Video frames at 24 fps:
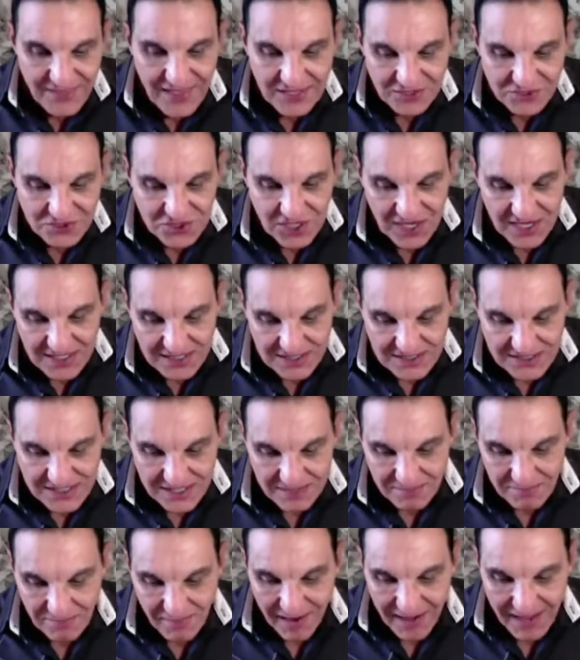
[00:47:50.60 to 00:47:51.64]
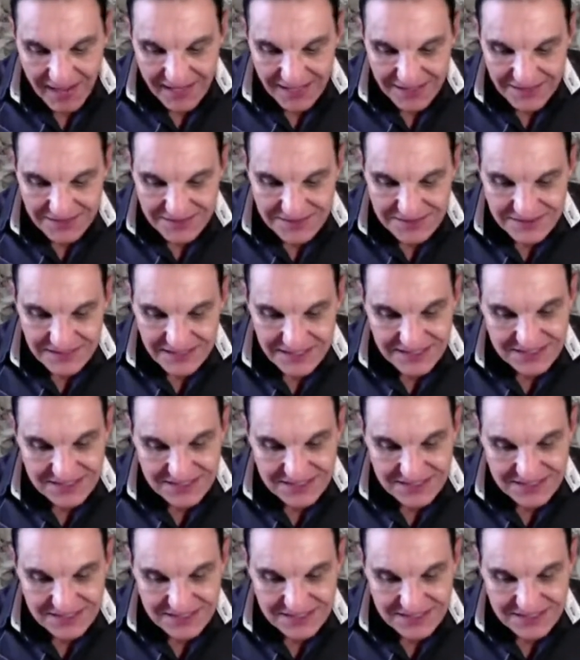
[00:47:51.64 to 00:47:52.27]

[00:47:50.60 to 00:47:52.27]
They changed their minds